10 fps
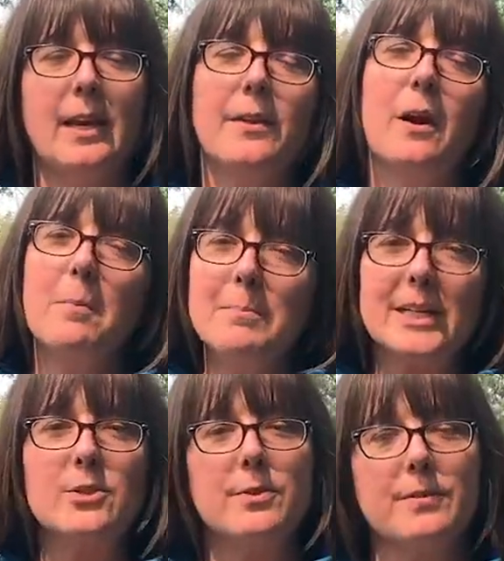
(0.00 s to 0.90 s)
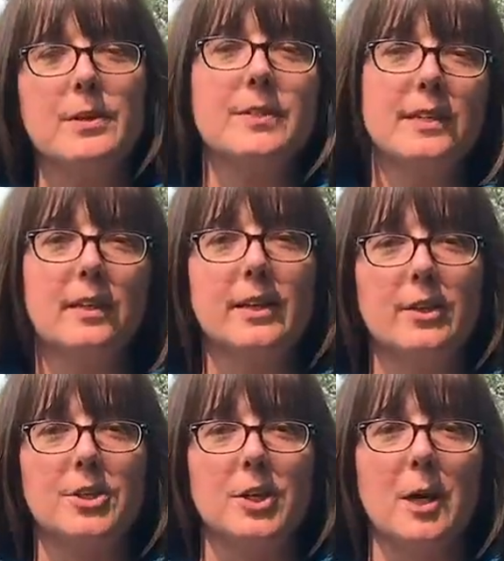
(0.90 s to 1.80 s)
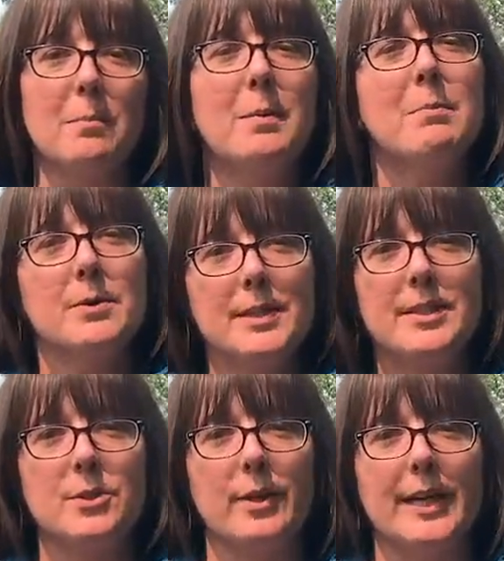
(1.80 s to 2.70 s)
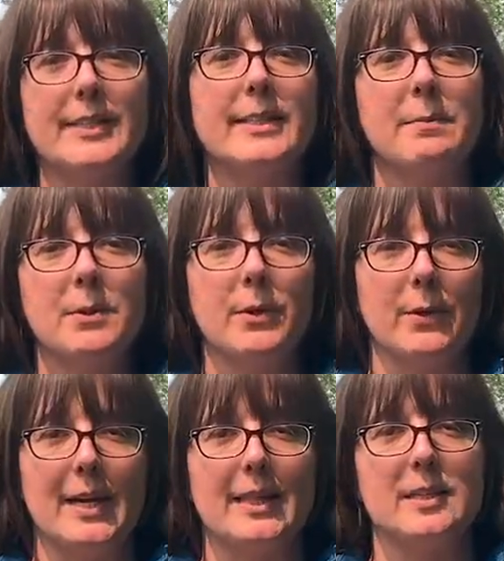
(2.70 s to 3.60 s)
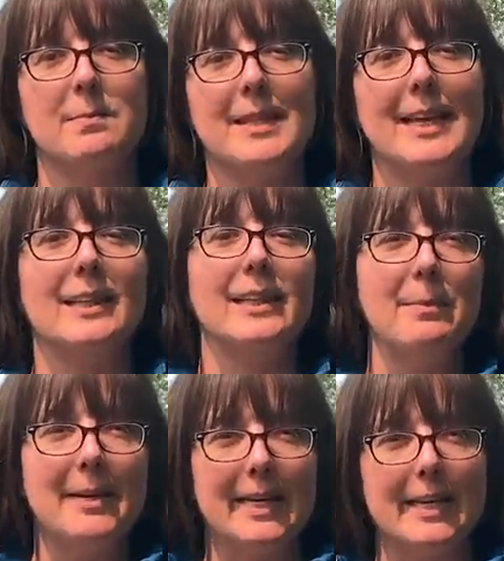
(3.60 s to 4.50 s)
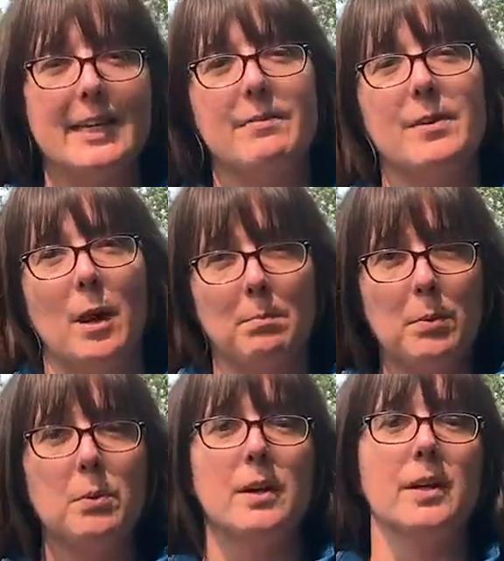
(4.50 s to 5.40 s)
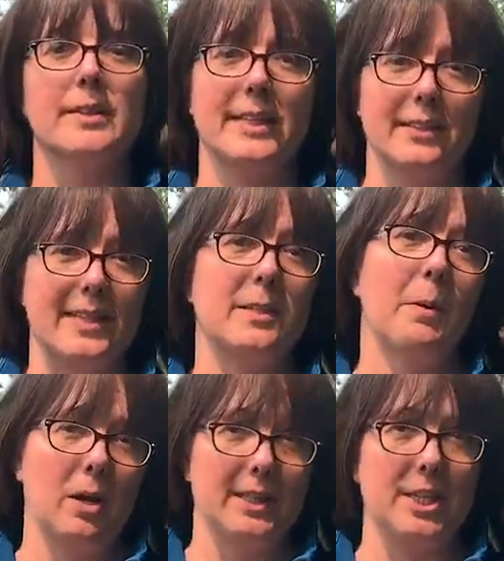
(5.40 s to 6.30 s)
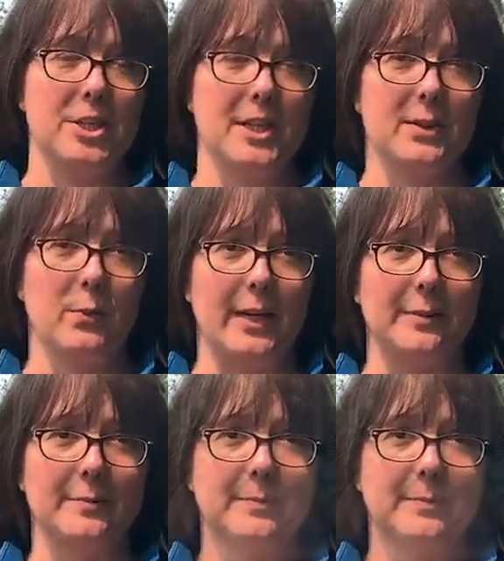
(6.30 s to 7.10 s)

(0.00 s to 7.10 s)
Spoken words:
There are mixed reviews in the literature, but most historians seem to agree that Smith had limited, if not poor, skills as a politician as well.